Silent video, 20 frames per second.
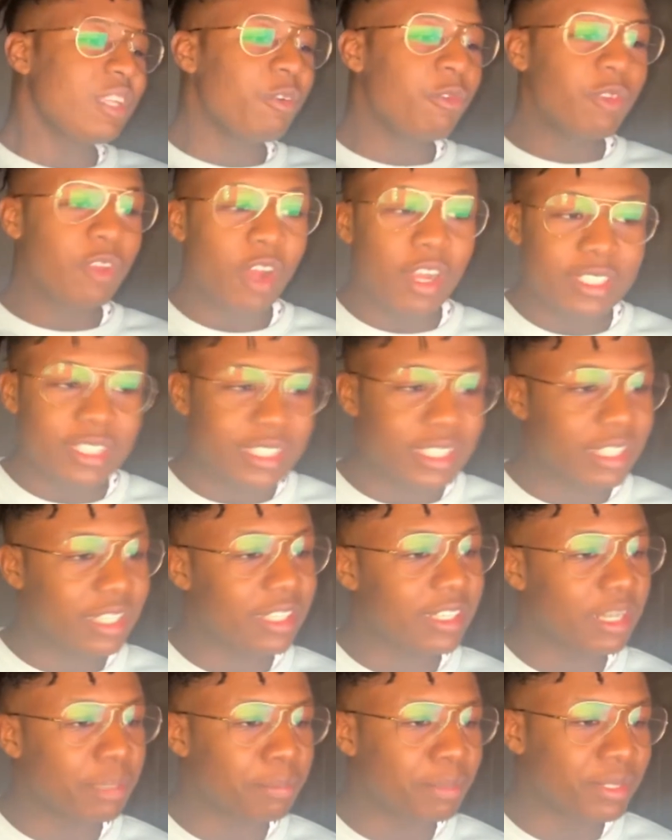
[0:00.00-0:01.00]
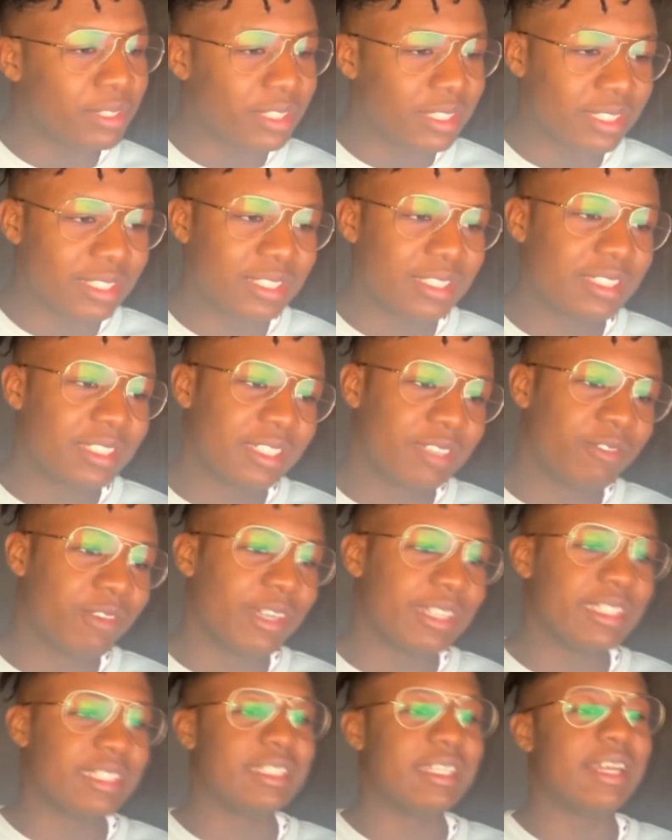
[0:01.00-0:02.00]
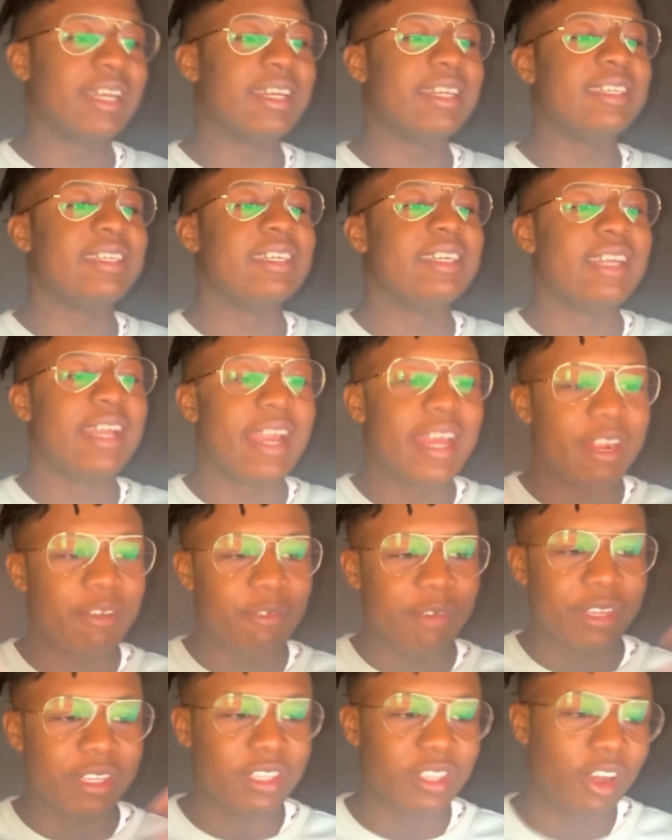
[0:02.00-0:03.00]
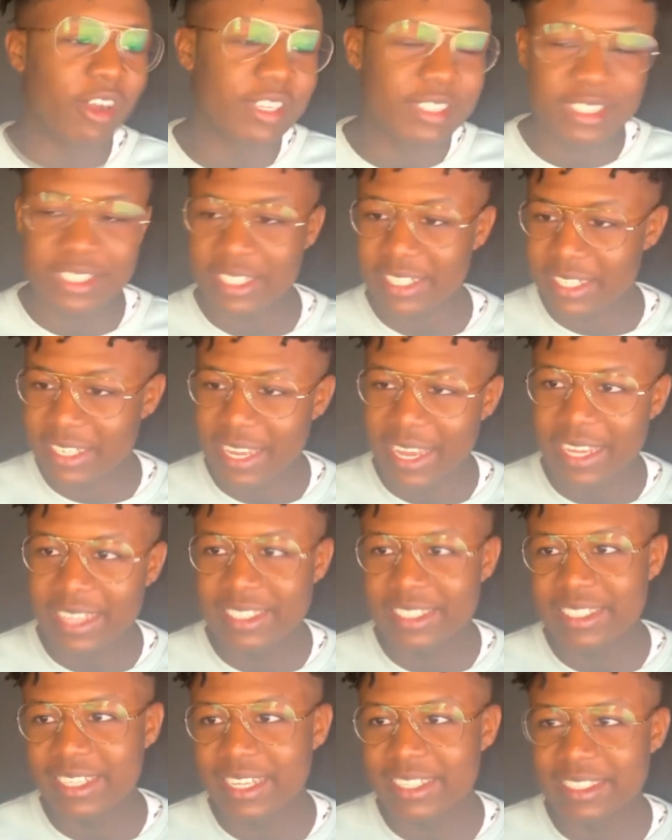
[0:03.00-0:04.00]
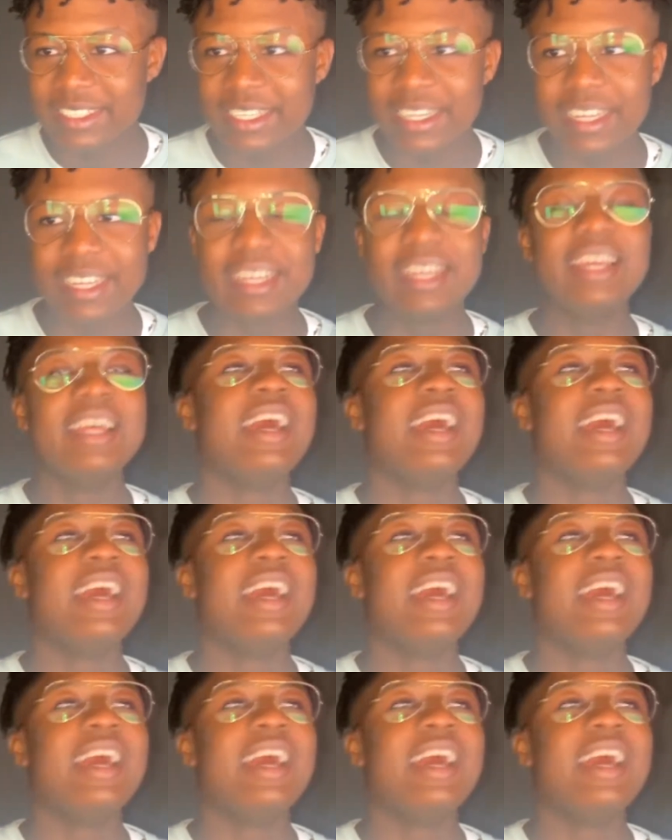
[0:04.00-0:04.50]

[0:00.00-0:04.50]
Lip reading: We lost to the Clippers Wednesday, and then we lost to the Kings yesterday.